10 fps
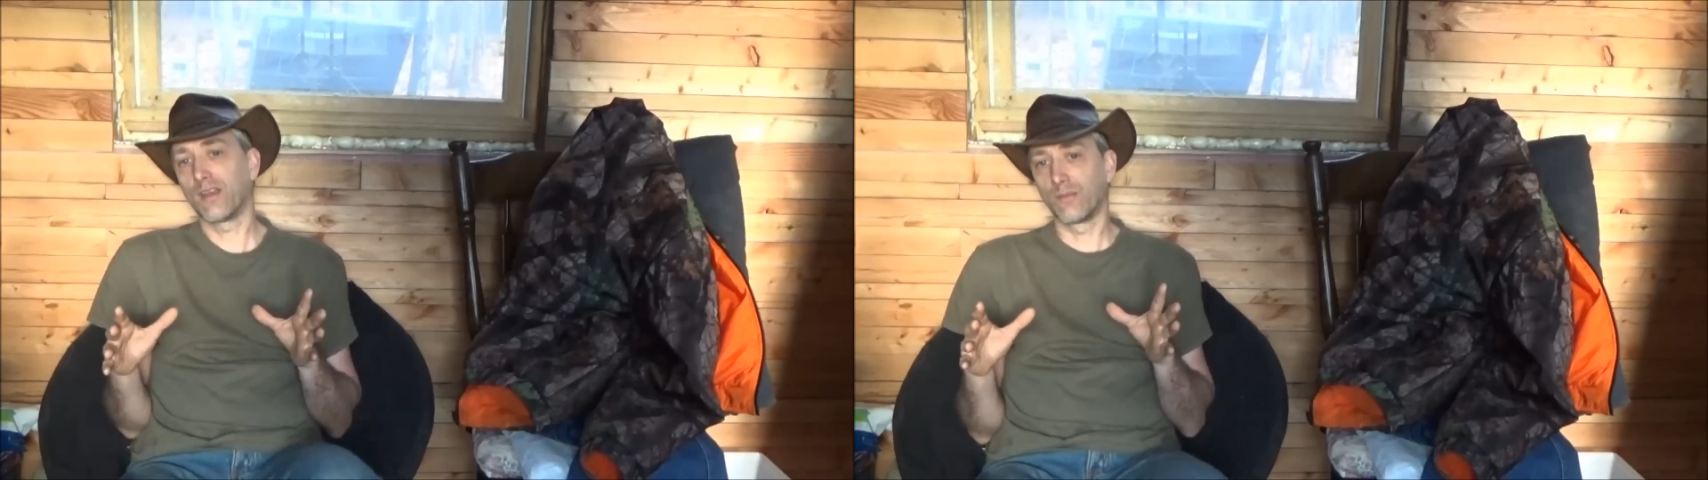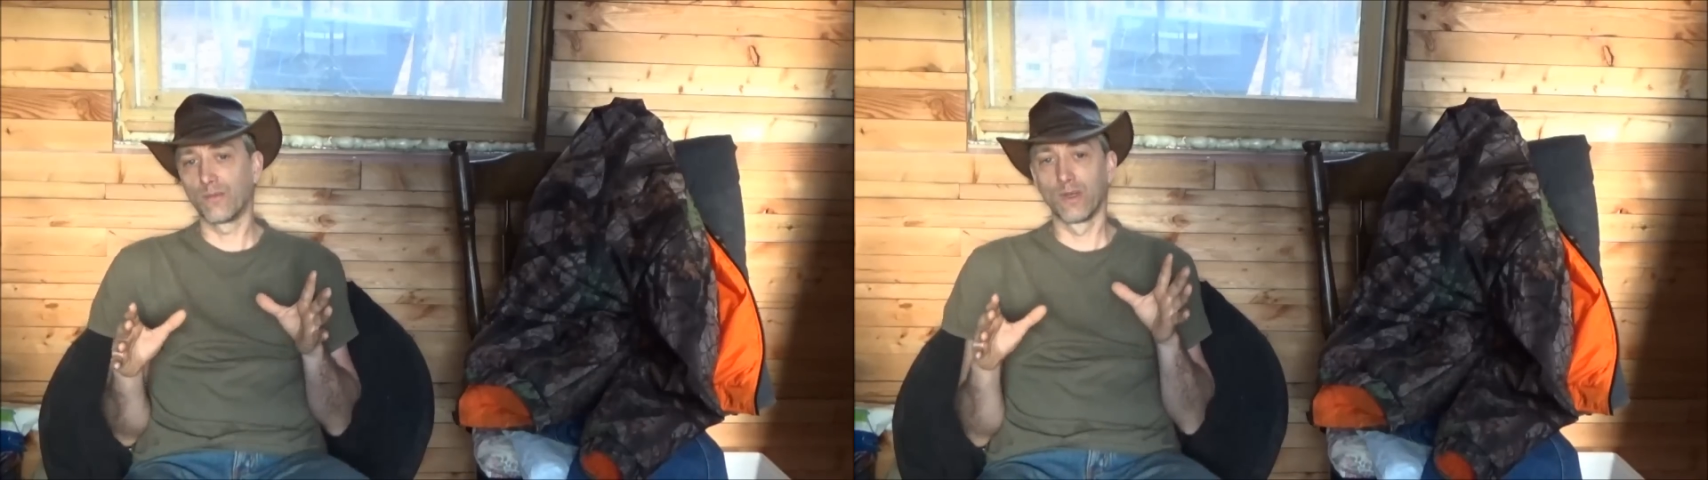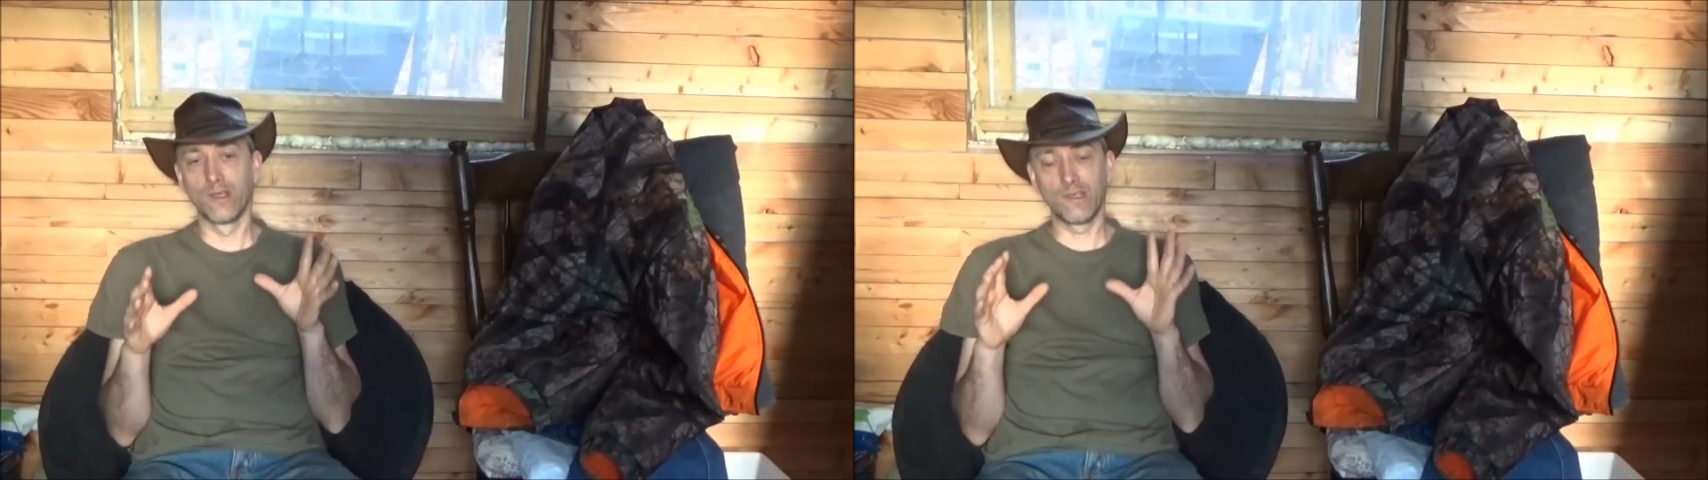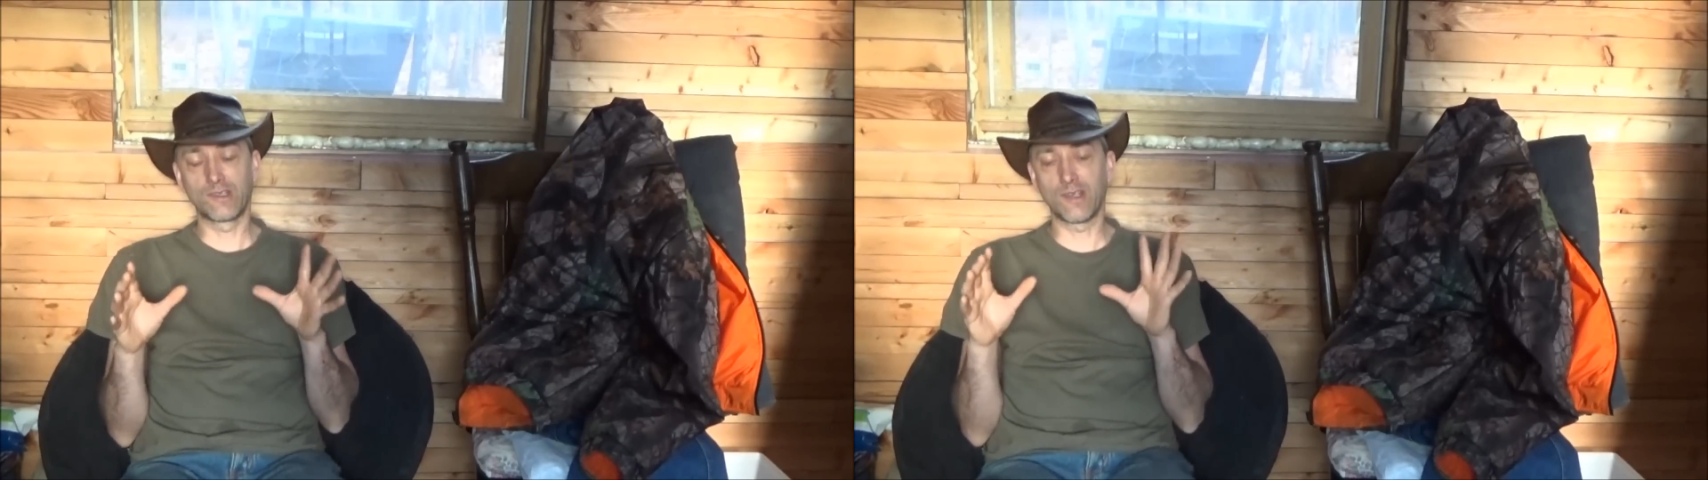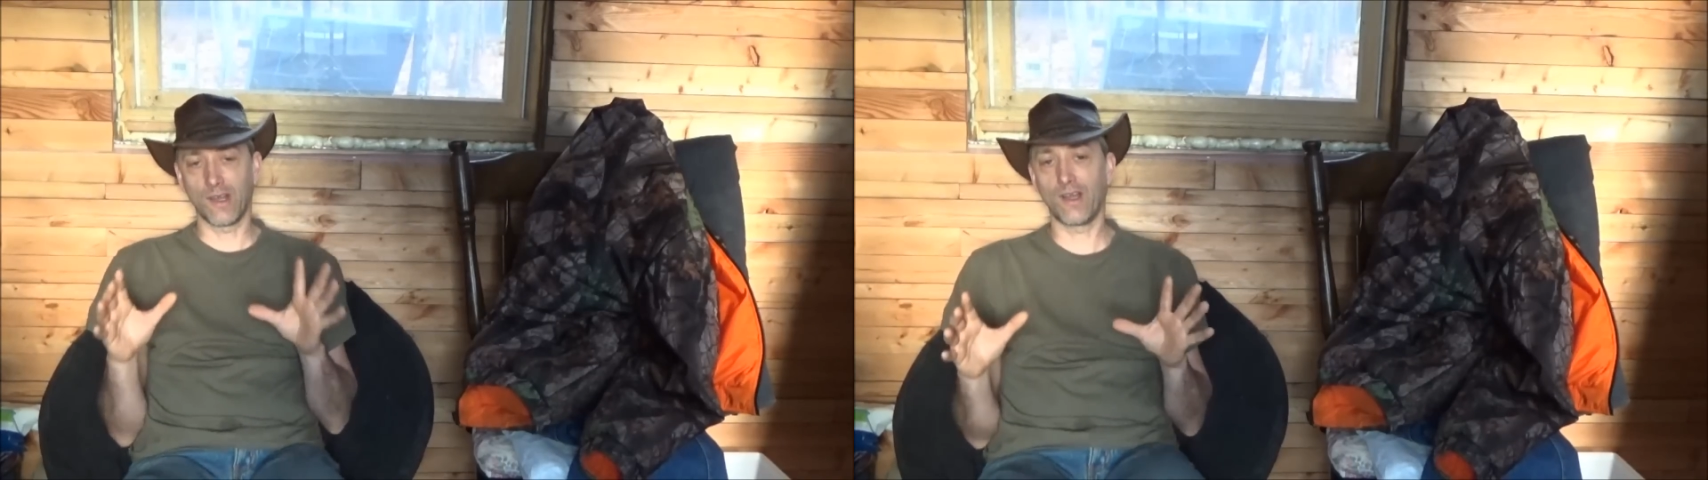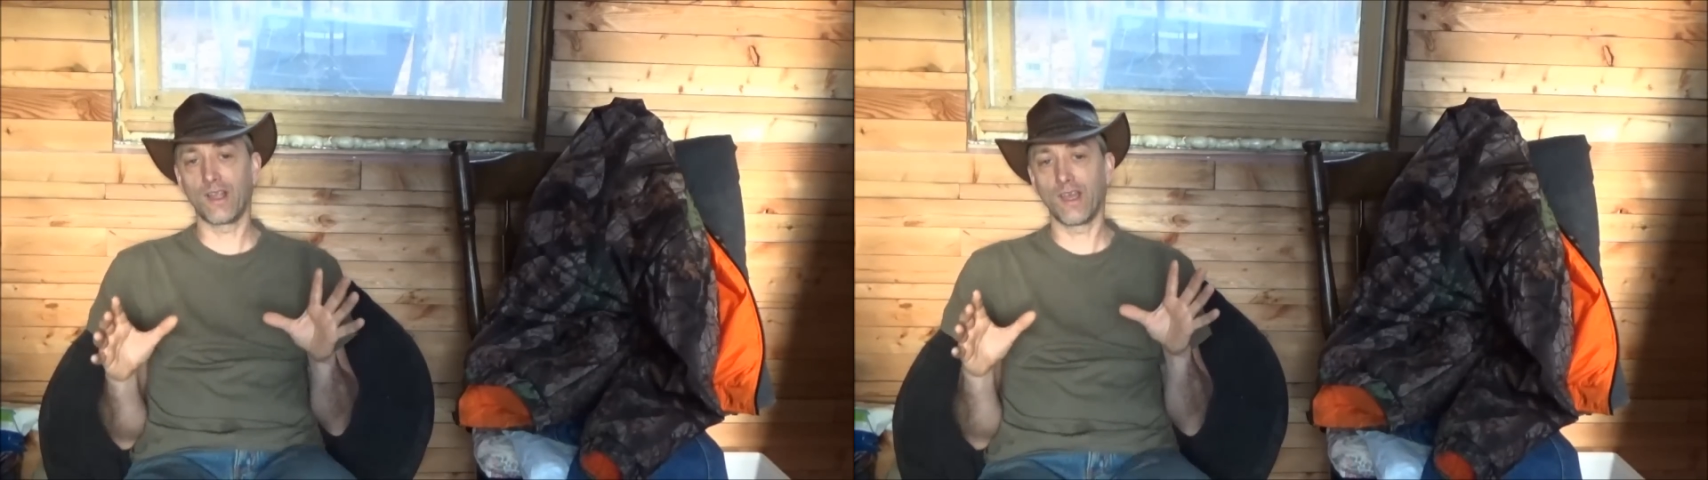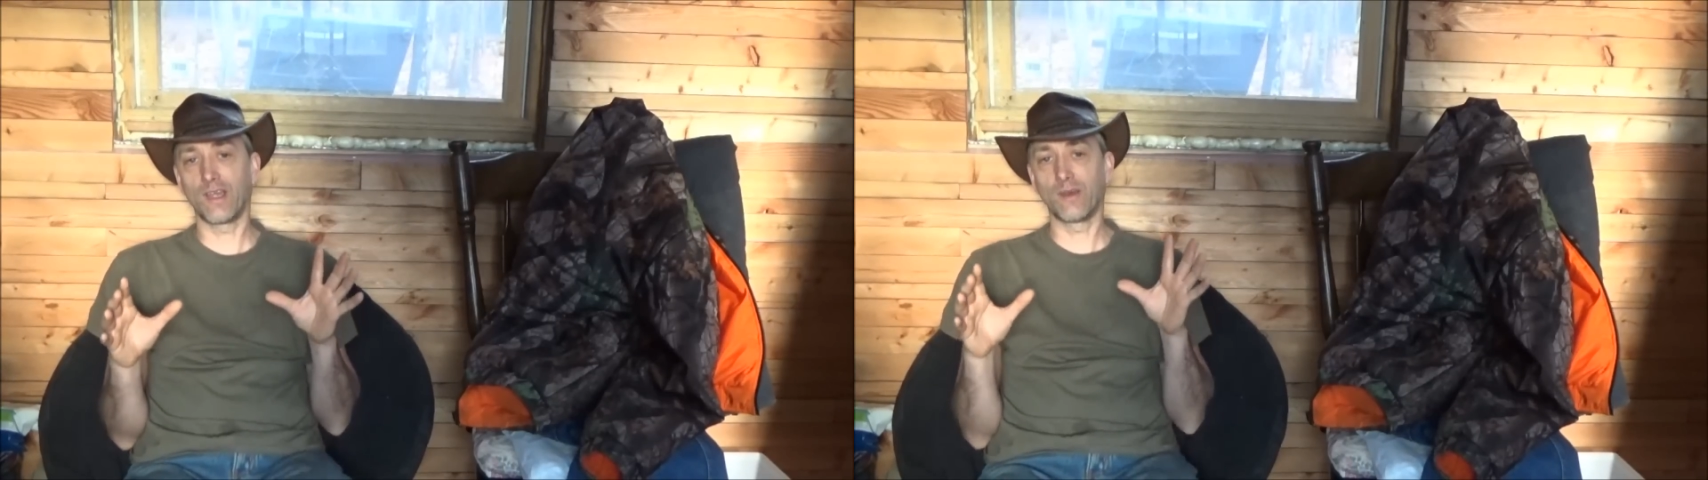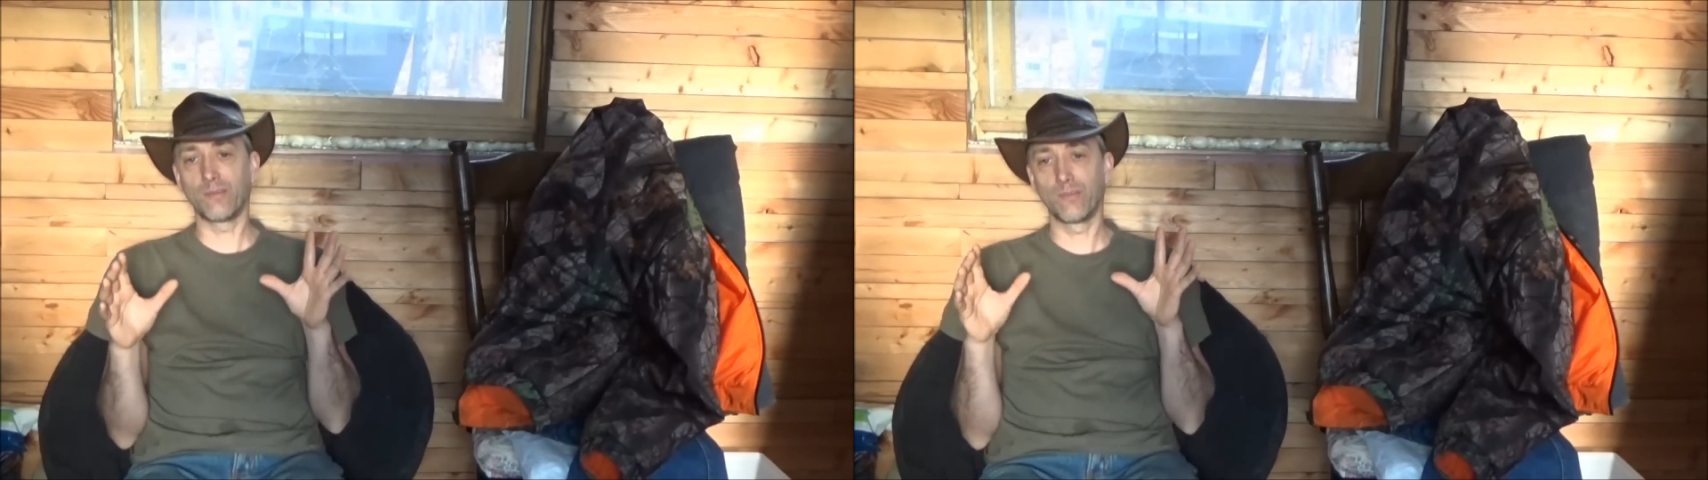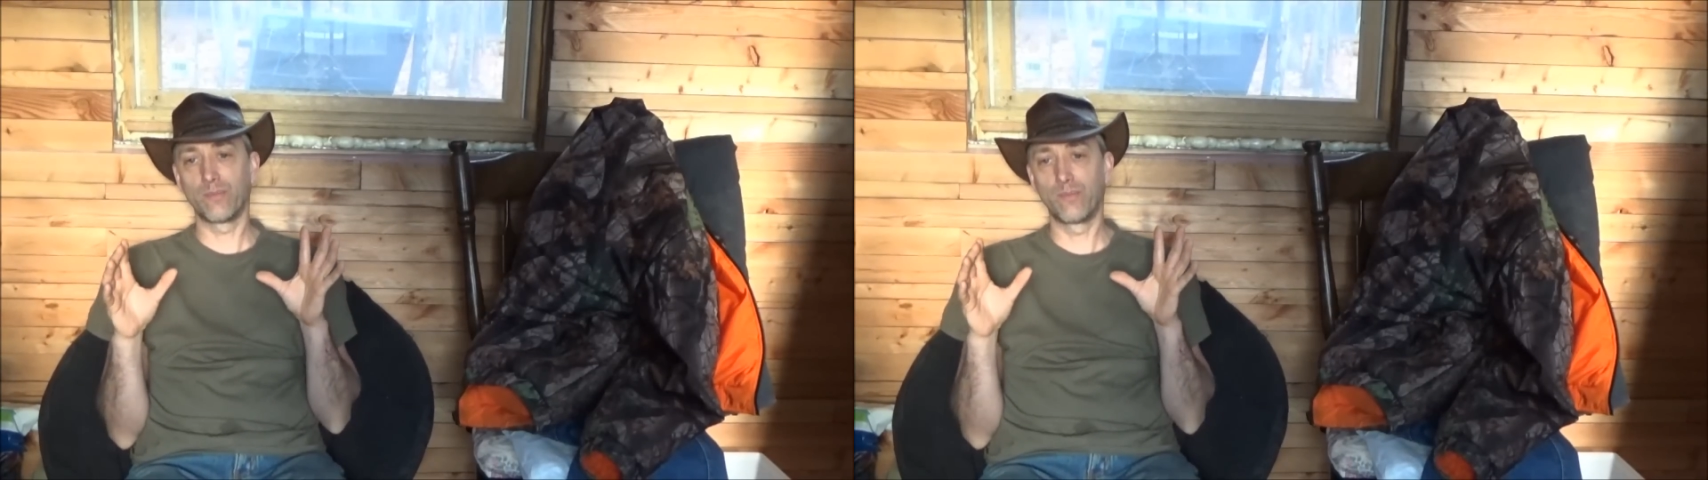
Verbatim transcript: I'm really sorry, I am